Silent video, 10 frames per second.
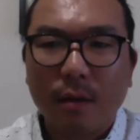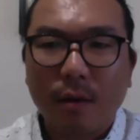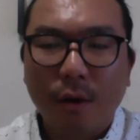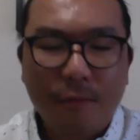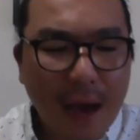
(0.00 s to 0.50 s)

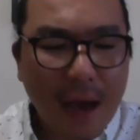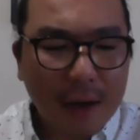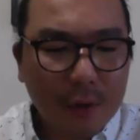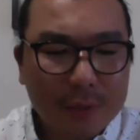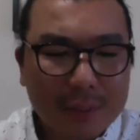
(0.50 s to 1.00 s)
Our
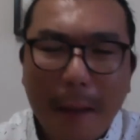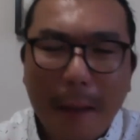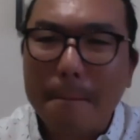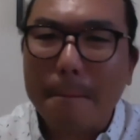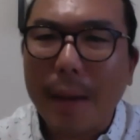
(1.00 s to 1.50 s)
value is
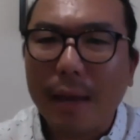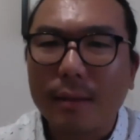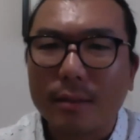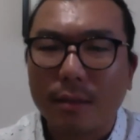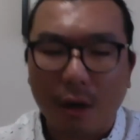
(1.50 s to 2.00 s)
not
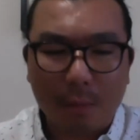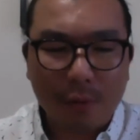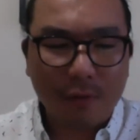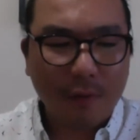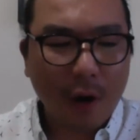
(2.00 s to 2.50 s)
based on
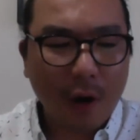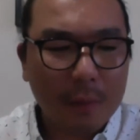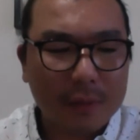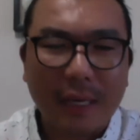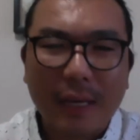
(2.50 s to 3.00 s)

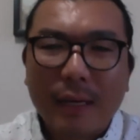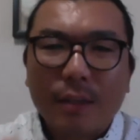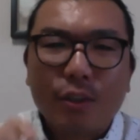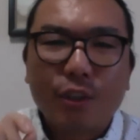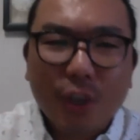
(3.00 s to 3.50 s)
performance.
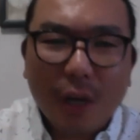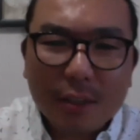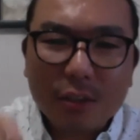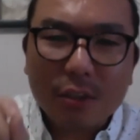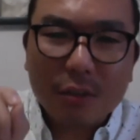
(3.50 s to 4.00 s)

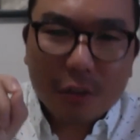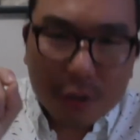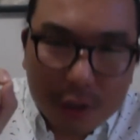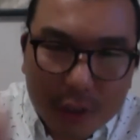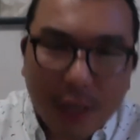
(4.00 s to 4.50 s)
Just
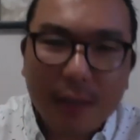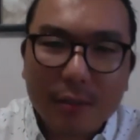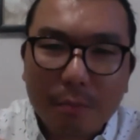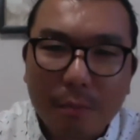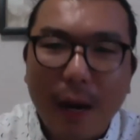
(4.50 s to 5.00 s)

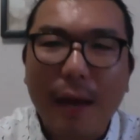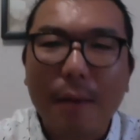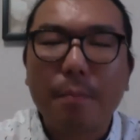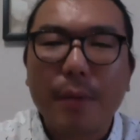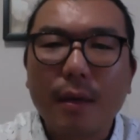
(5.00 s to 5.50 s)
by
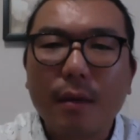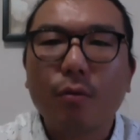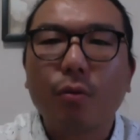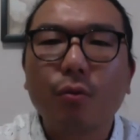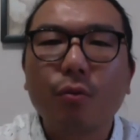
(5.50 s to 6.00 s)
being
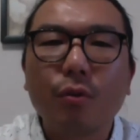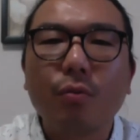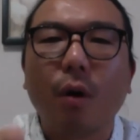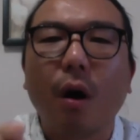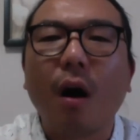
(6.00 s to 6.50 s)
who
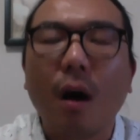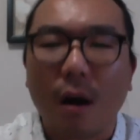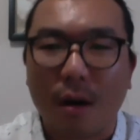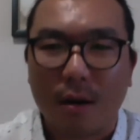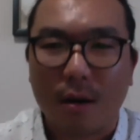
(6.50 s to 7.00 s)
you are,